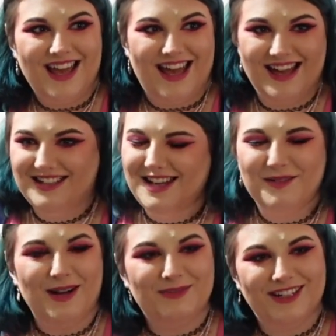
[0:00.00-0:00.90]
And
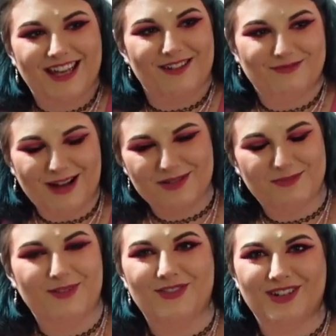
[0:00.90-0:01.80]
now I'm going to get wrapped
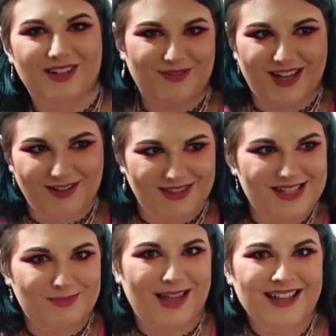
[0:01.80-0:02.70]
up in front of the fire with
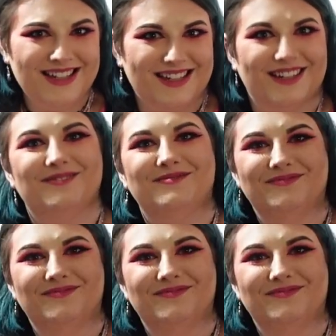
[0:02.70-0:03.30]
this blanket.